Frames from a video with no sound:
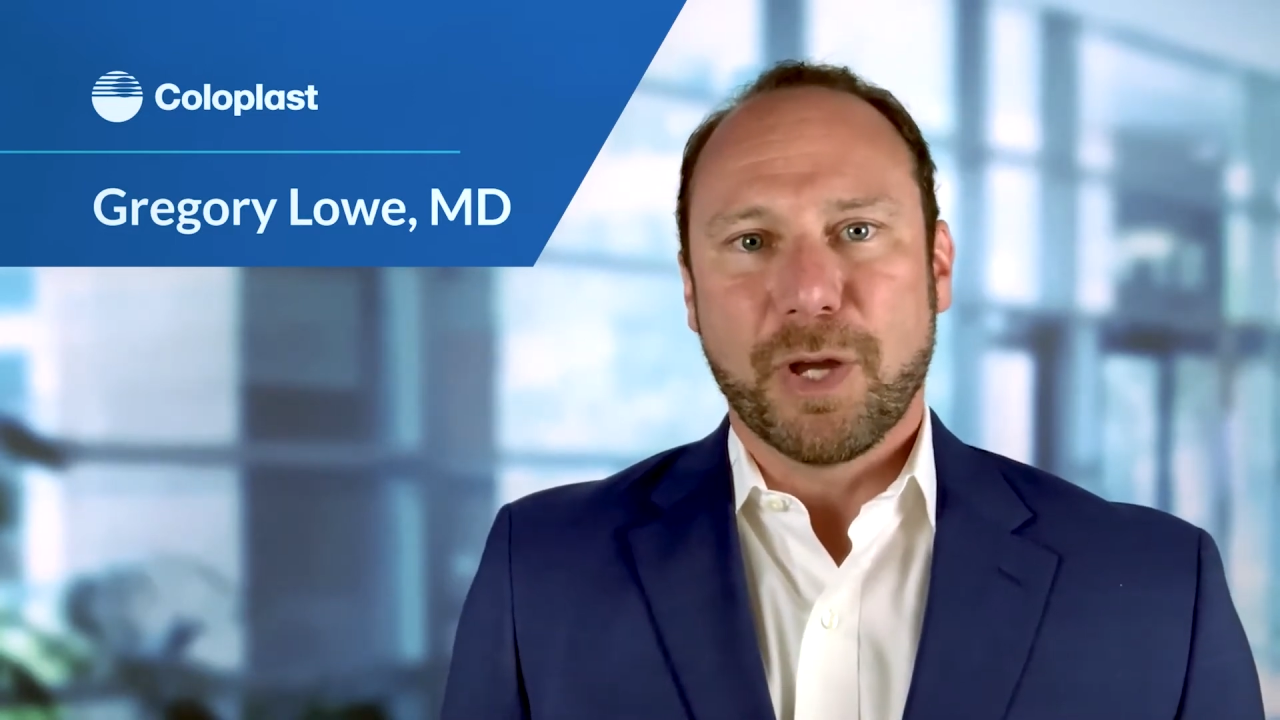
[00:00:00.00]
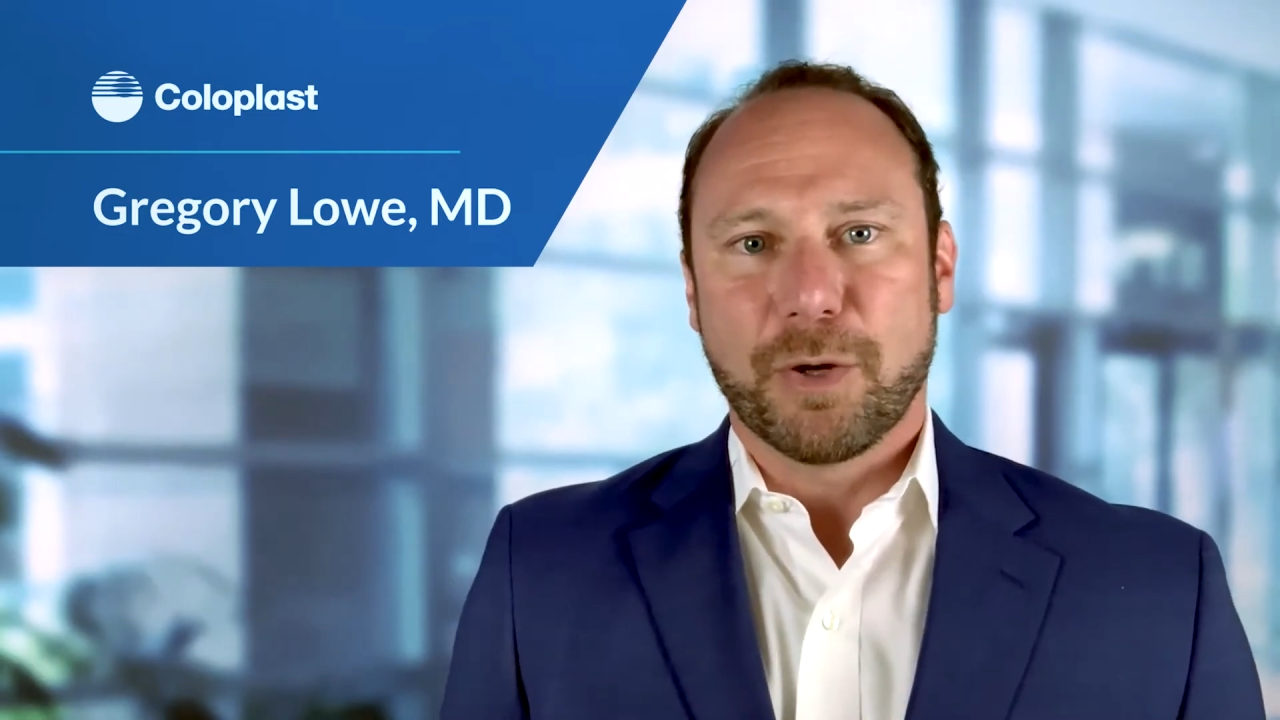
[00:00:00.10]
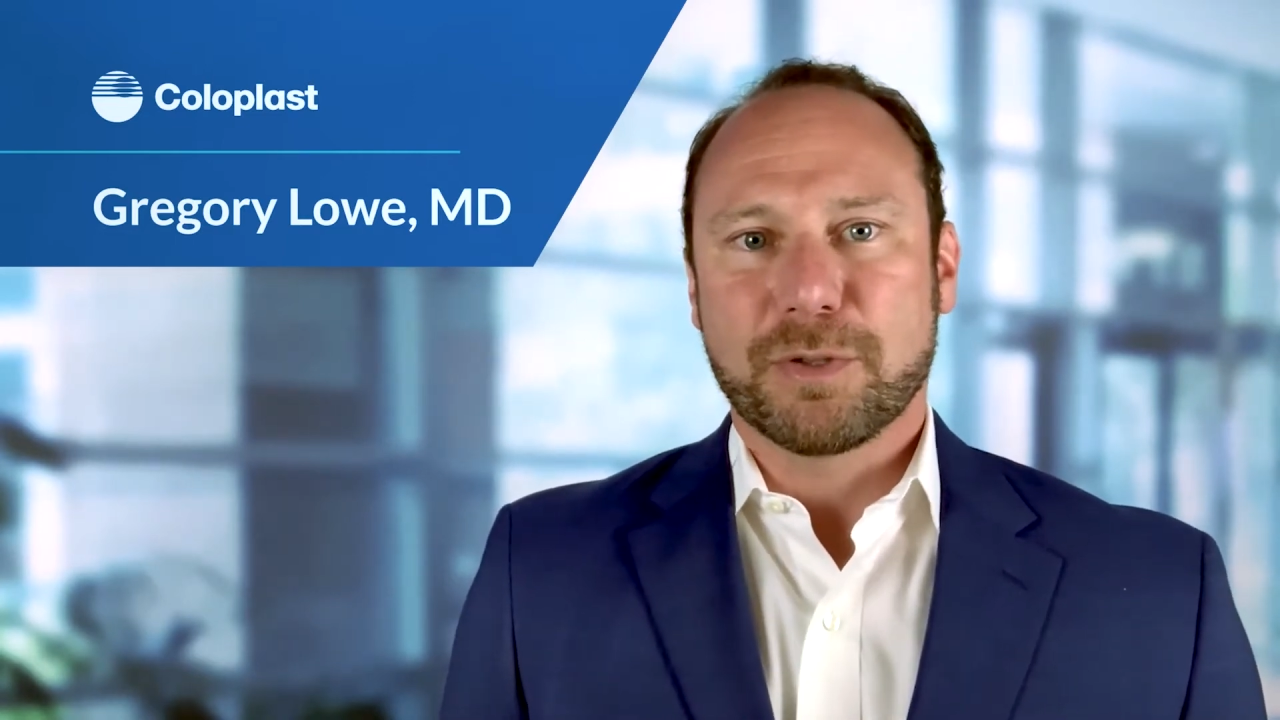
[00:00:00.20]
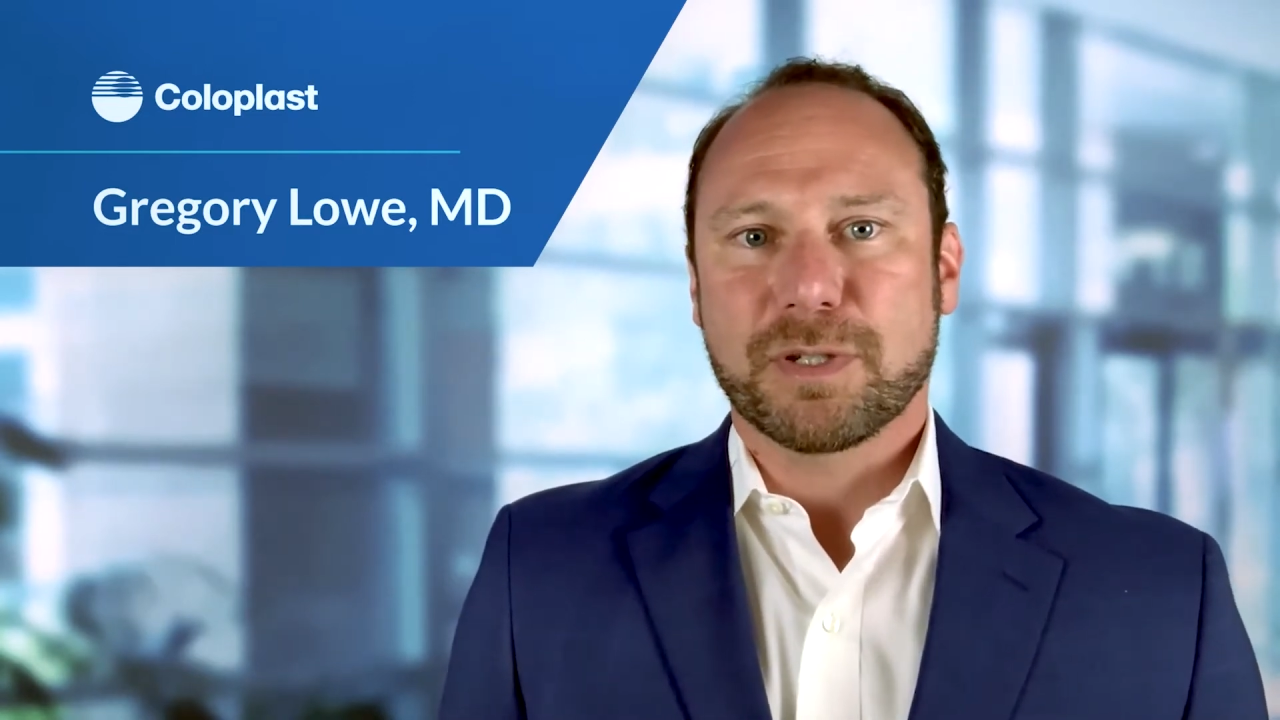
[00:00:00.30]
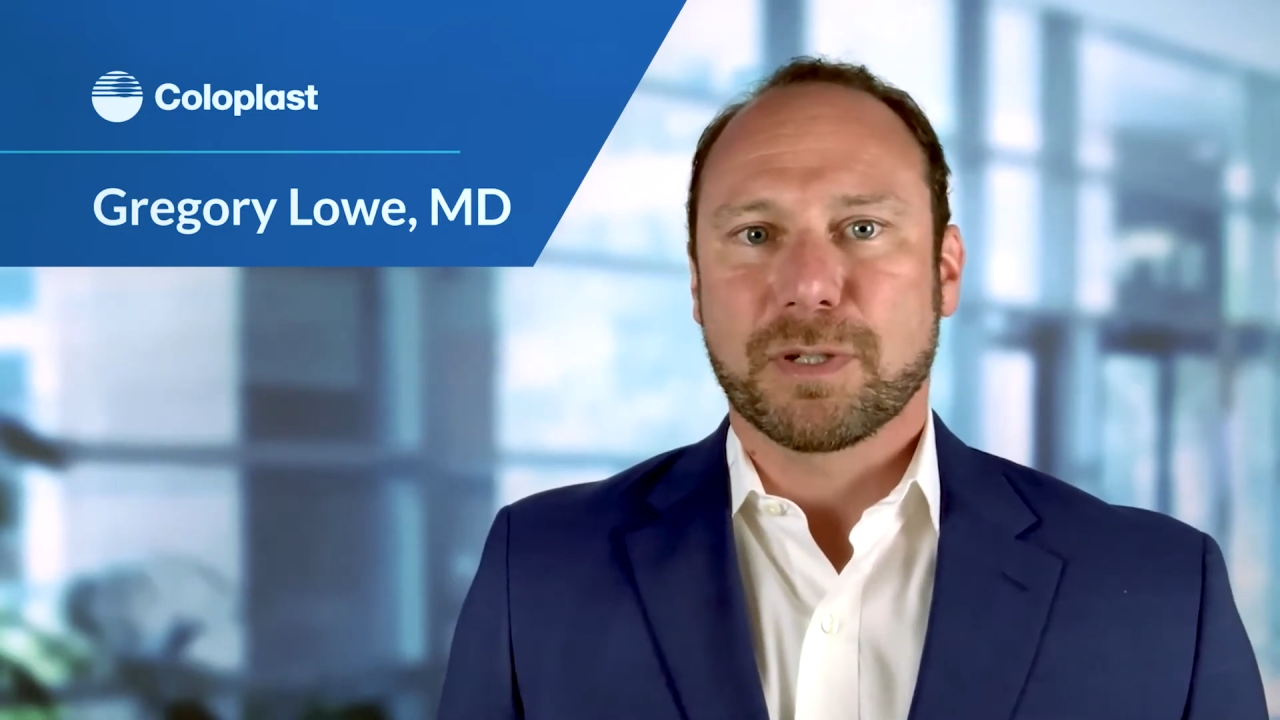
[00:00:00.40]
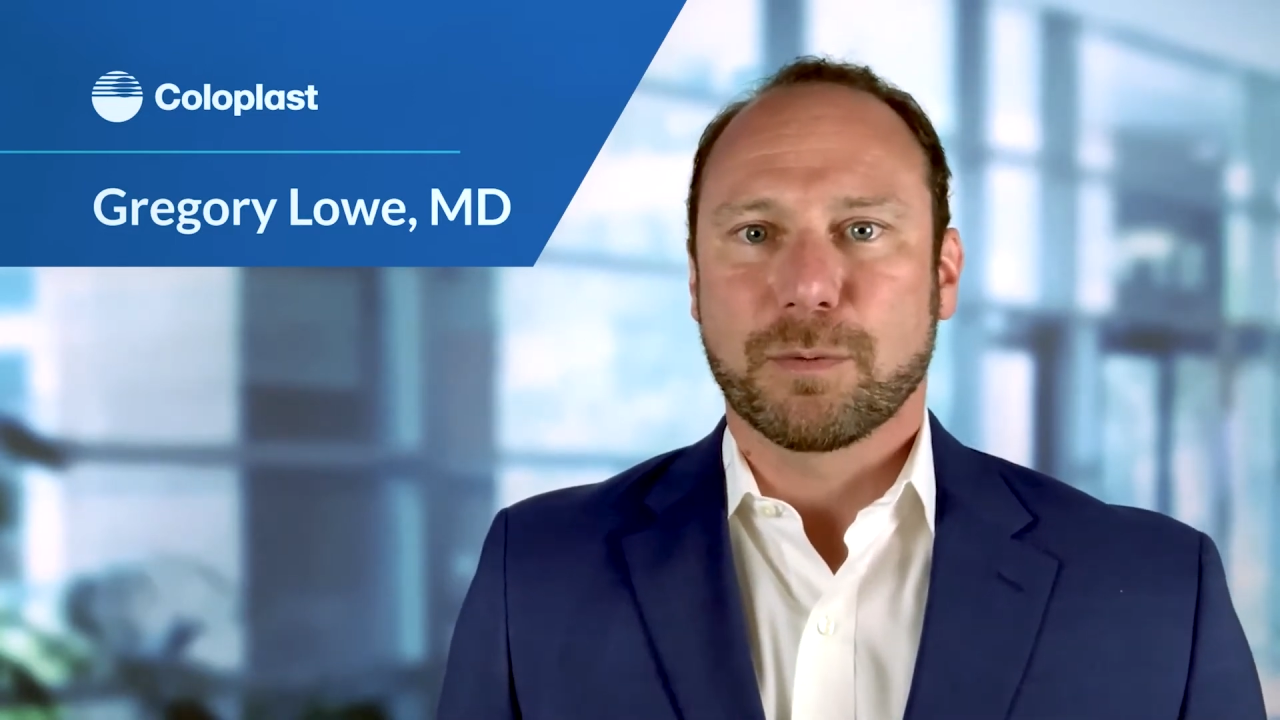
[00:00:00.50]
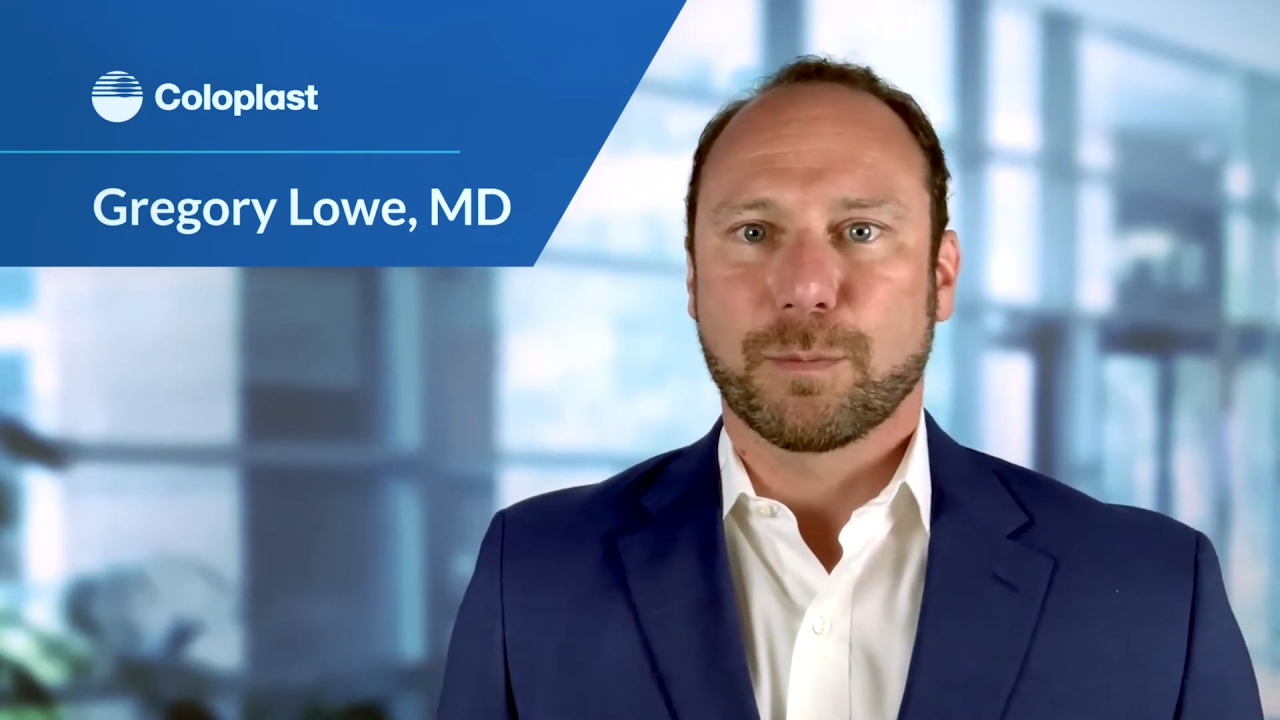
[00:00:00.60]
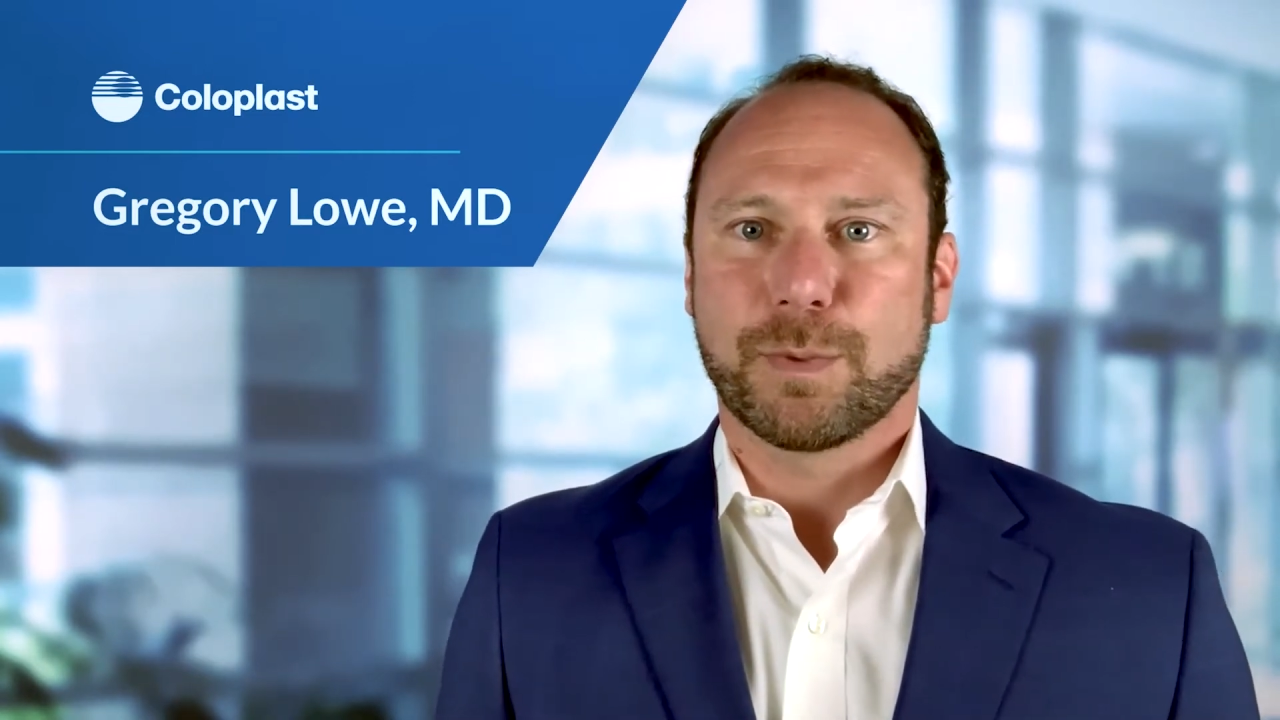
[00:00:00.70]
those,